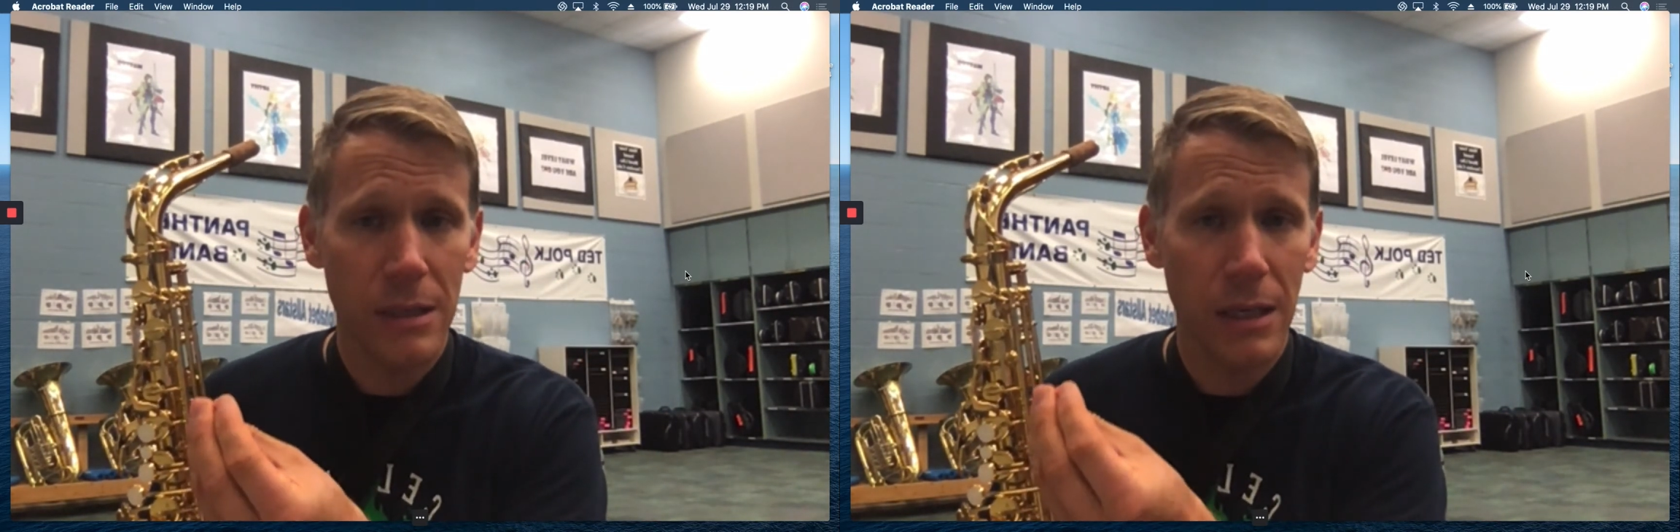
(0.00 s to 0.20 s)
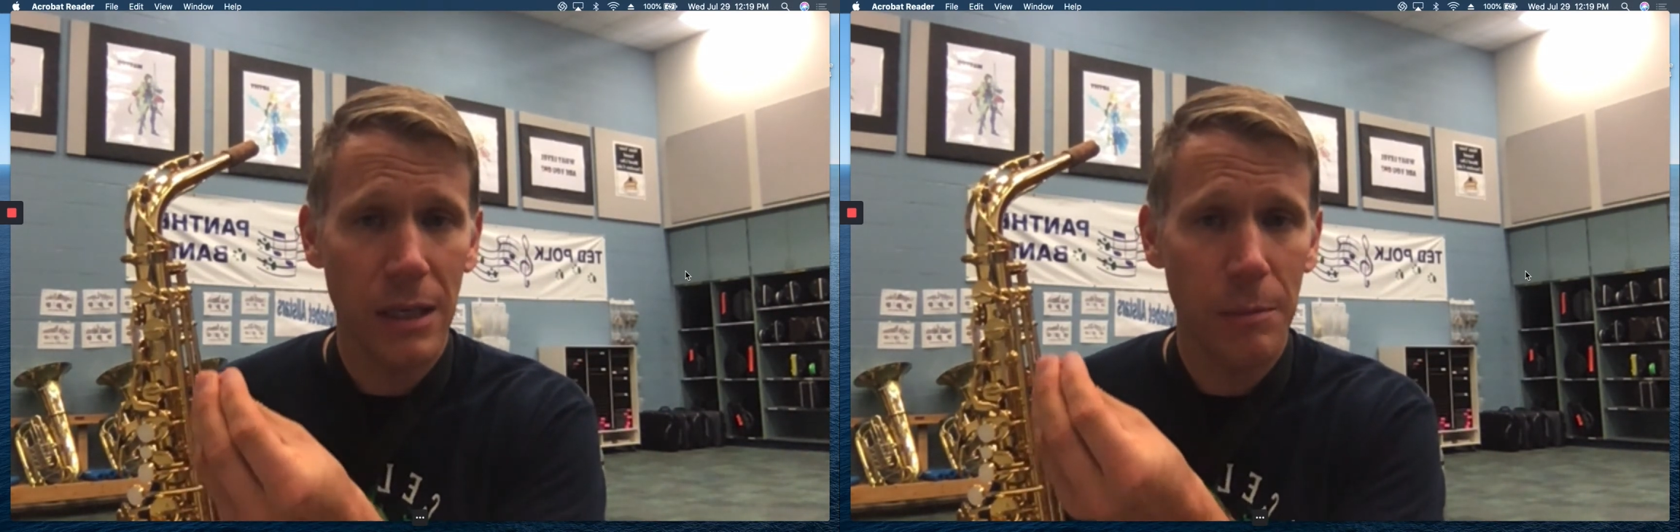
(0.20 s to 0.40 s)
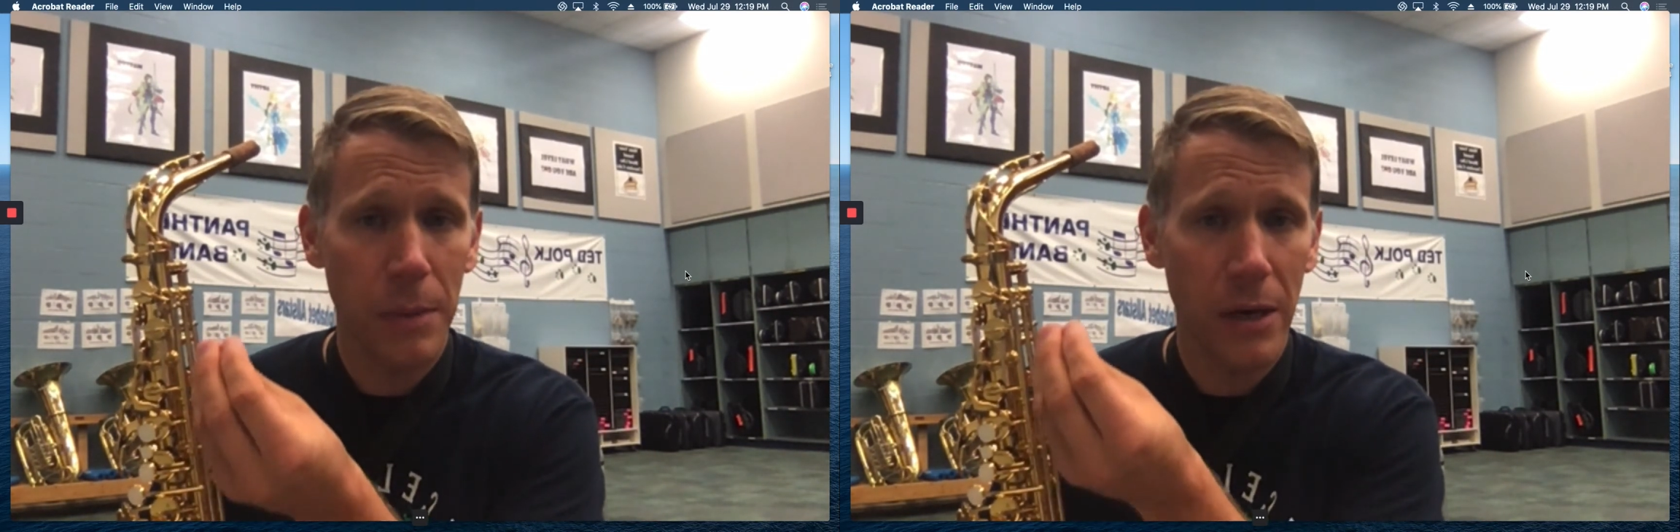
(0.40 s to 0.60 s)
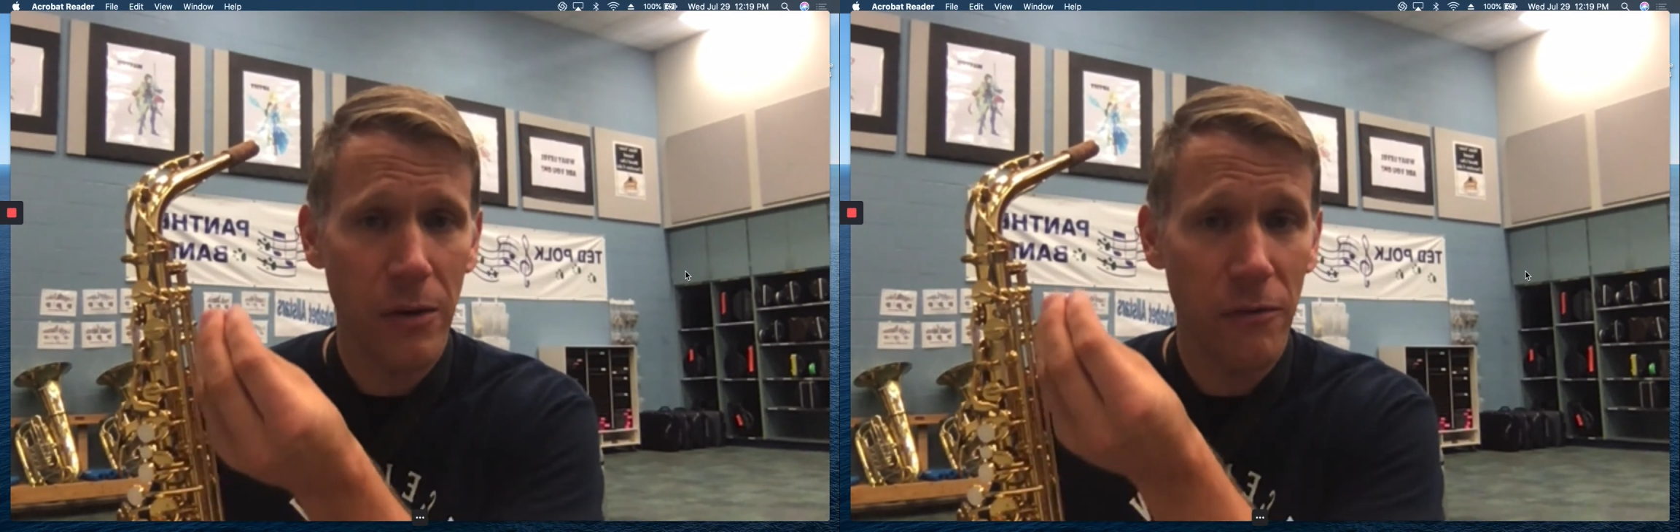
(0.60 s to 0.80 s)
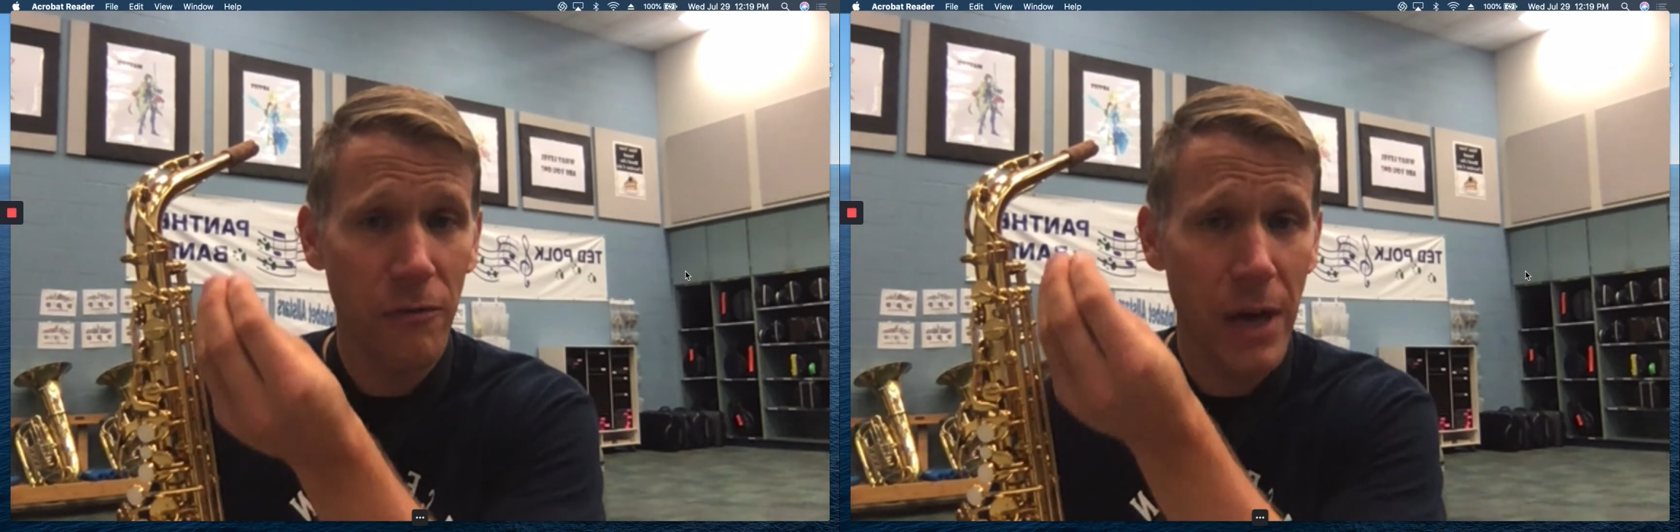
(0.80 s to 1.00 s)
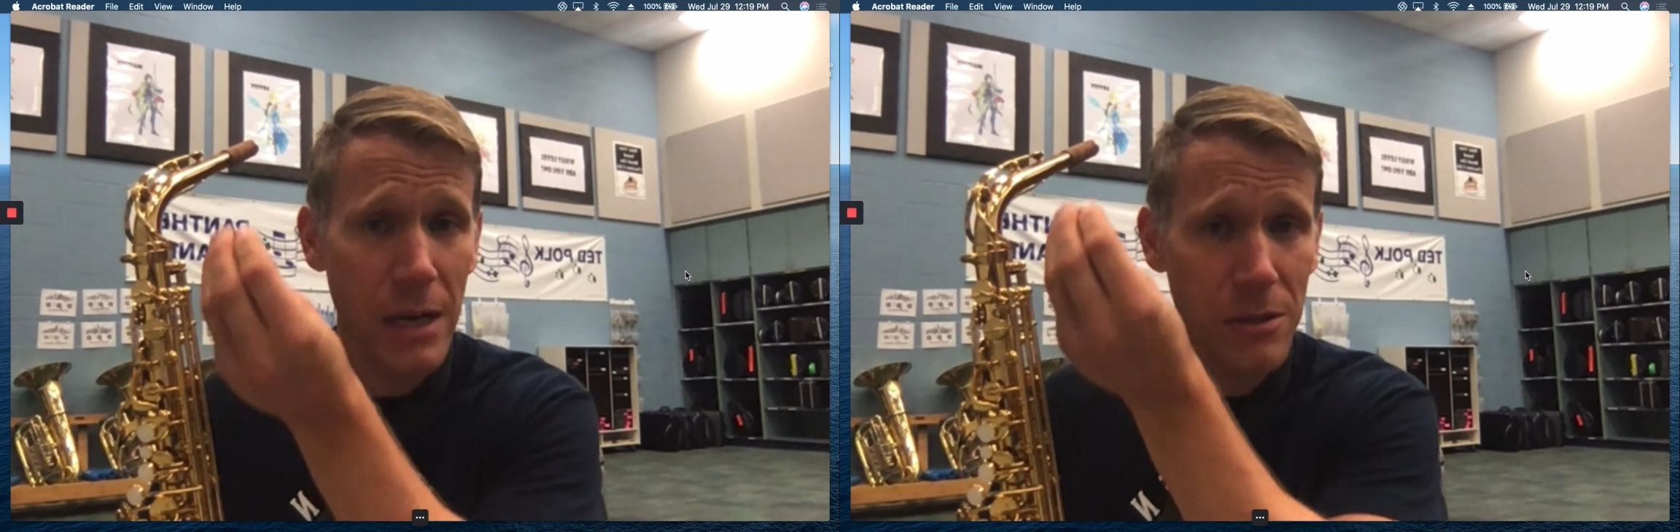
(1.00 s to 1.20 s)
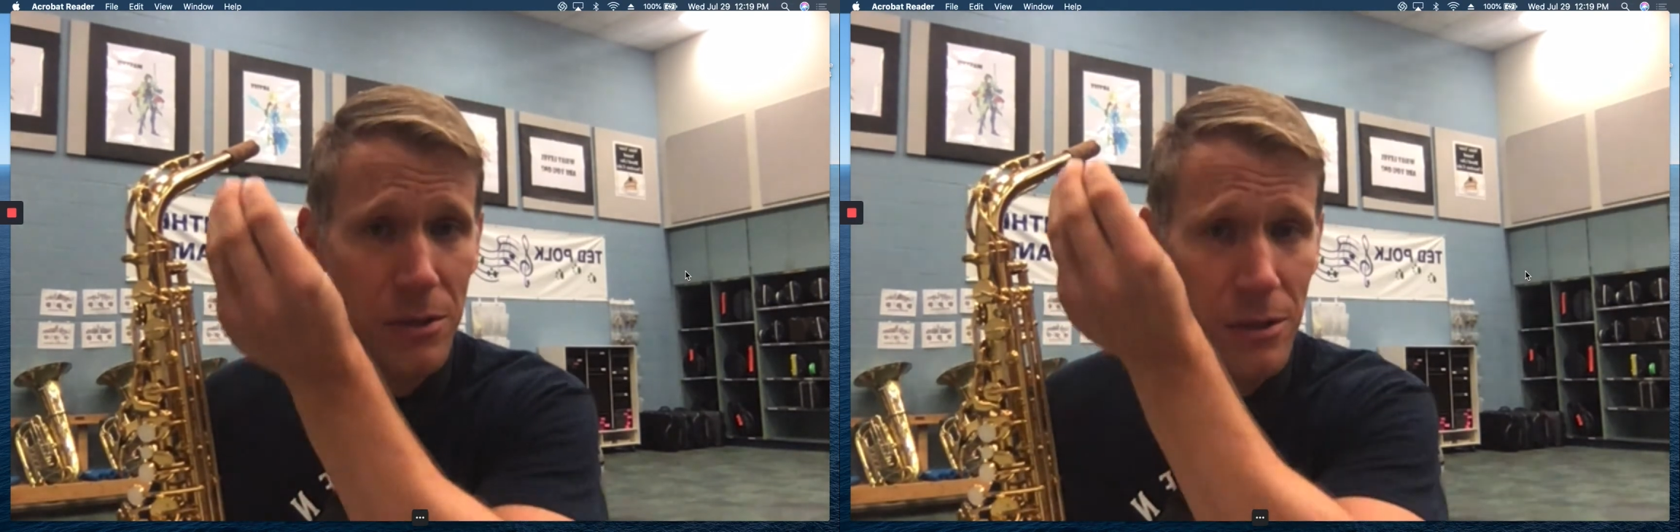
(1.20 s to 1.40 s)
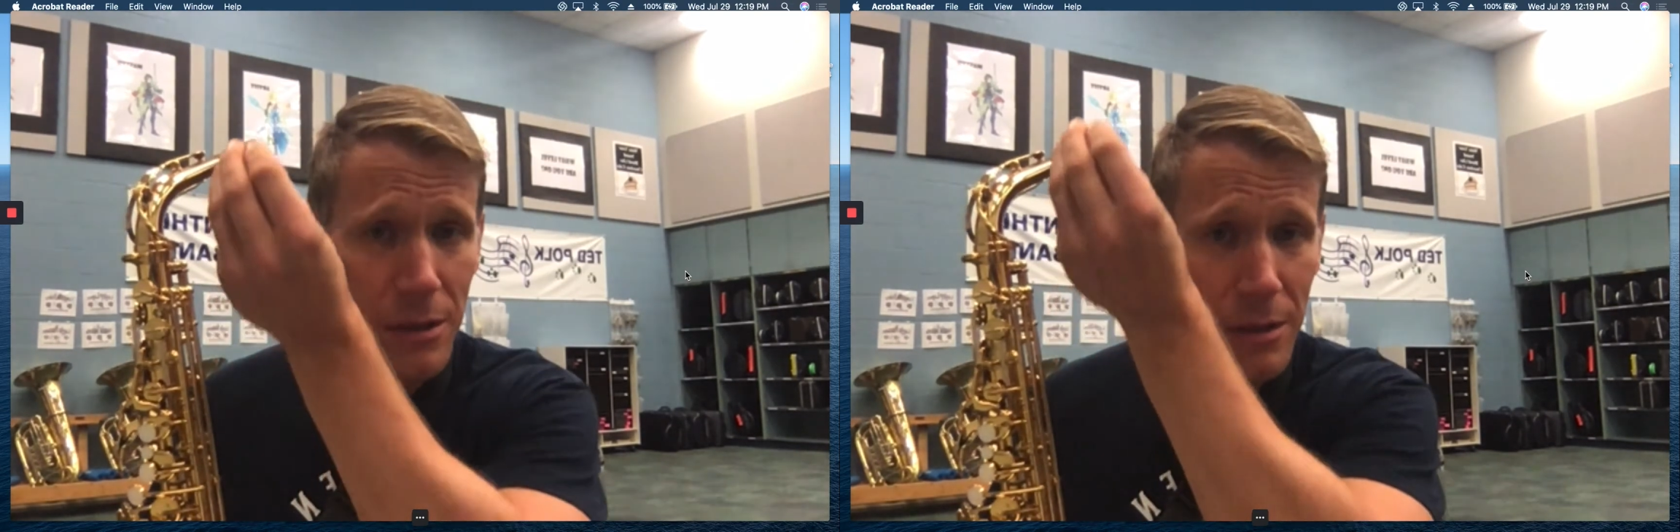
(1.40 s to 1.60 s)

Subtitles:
to get better faster